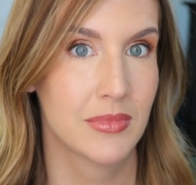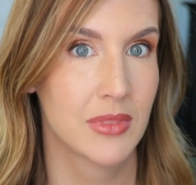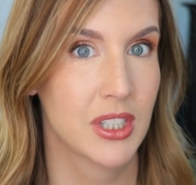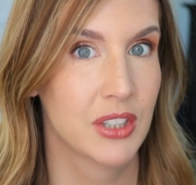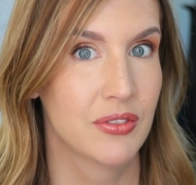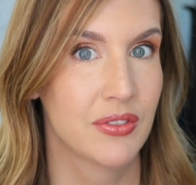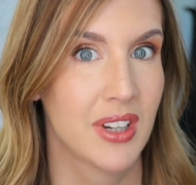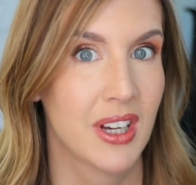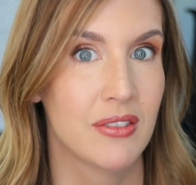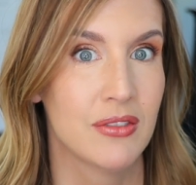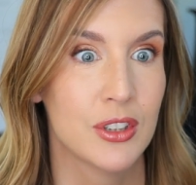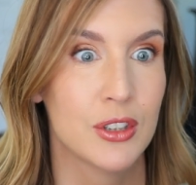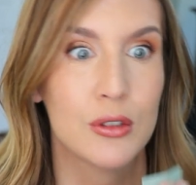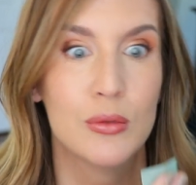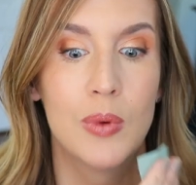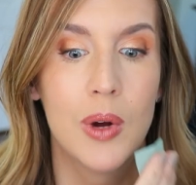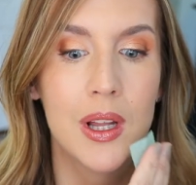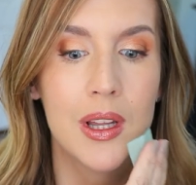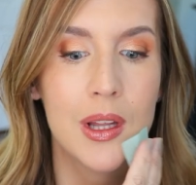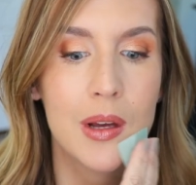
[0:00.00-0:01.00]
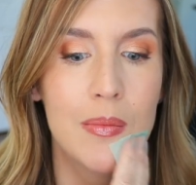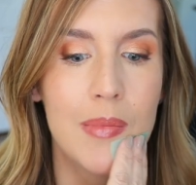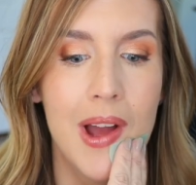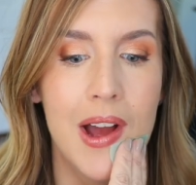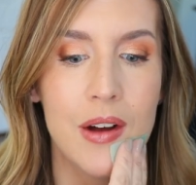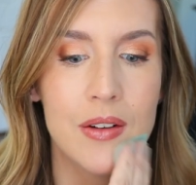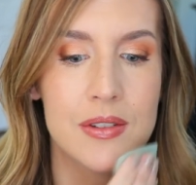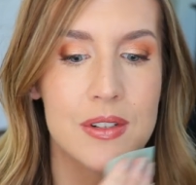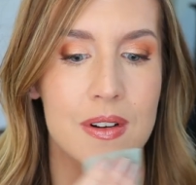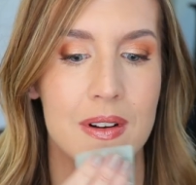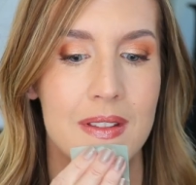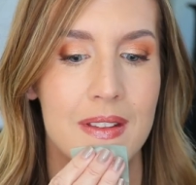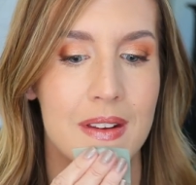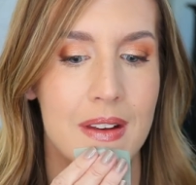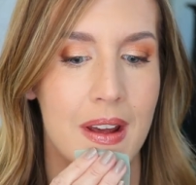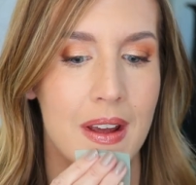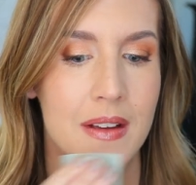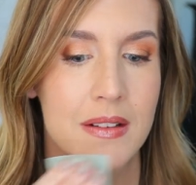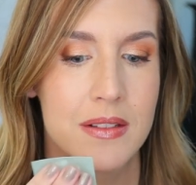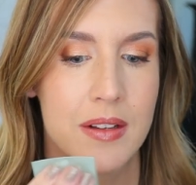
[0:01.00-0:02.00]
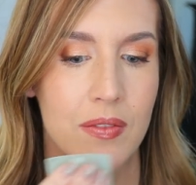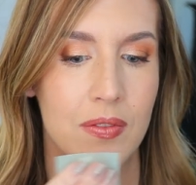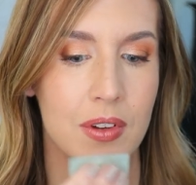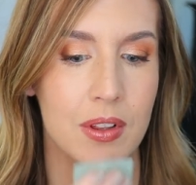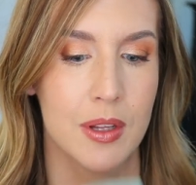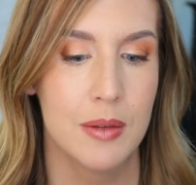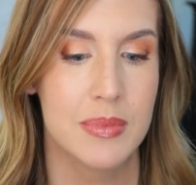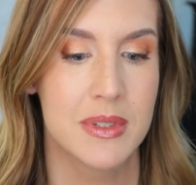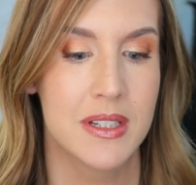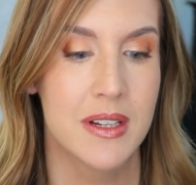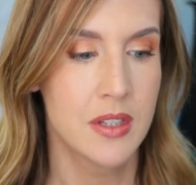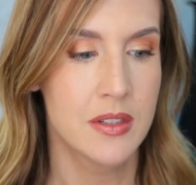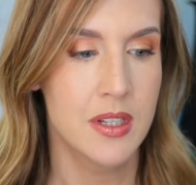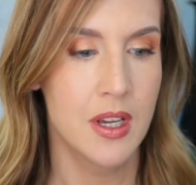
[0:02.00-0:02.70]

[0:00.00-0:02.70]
if ever, while I'm out during the day except for lipstick.